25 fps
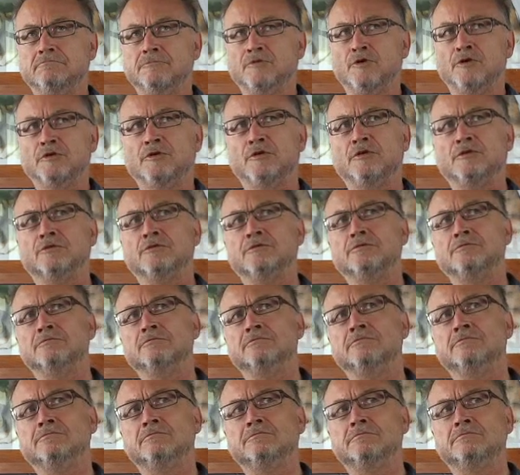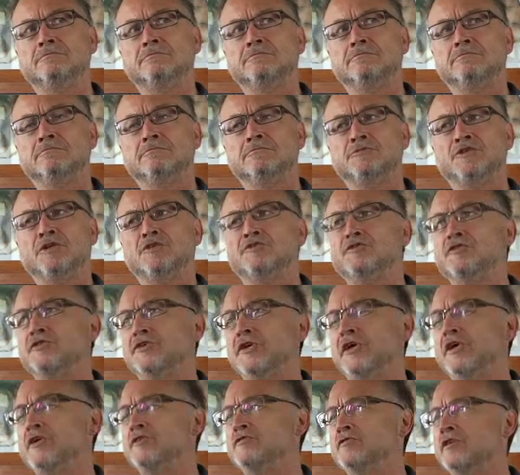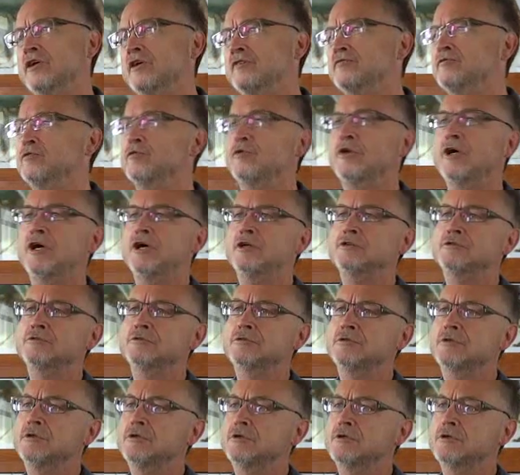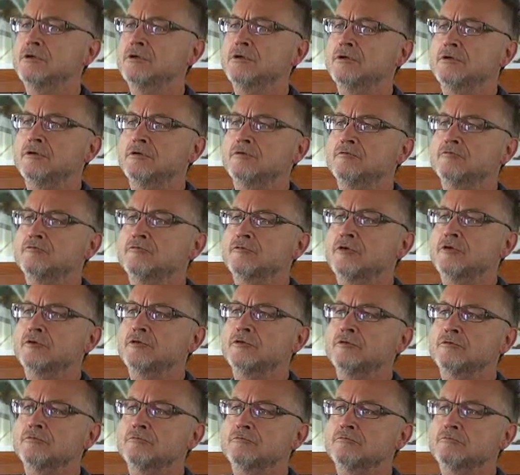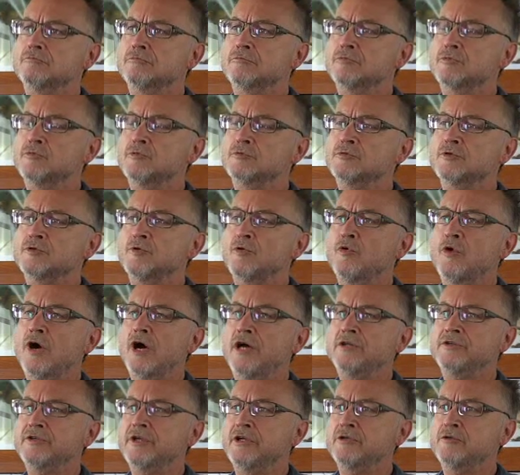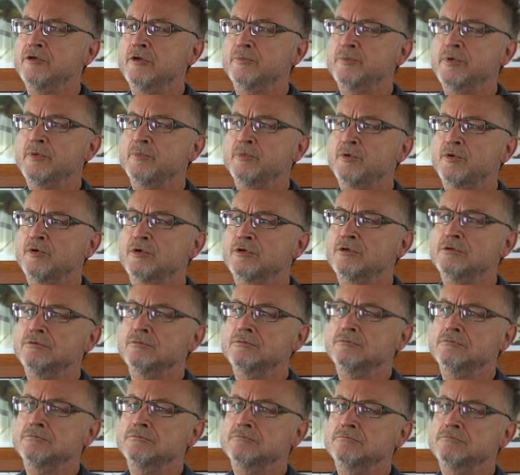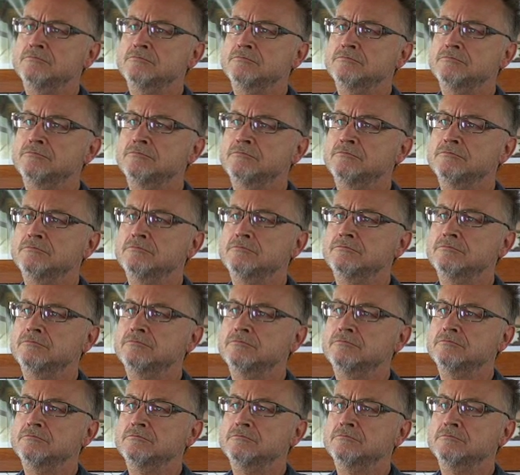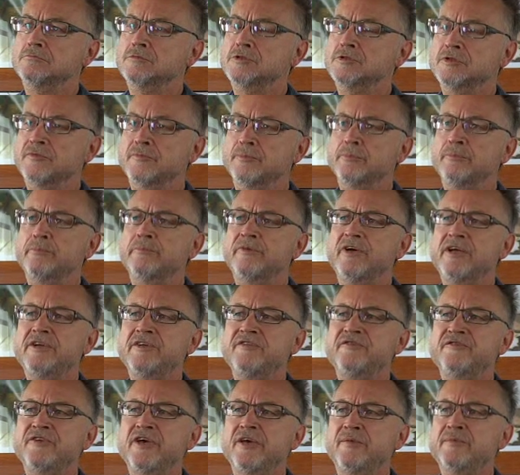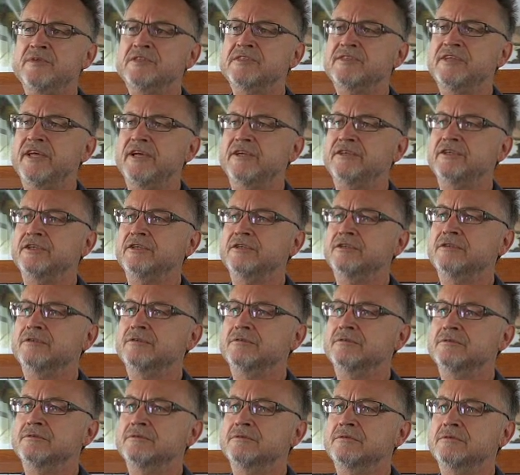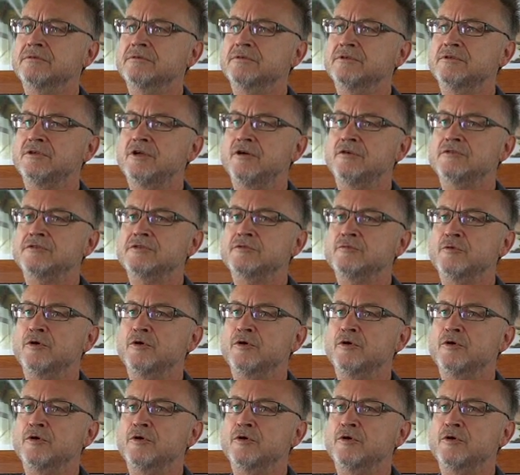not. Just in case I have no heart, then the, the no heart cannot be broken. It's a very famous technique around the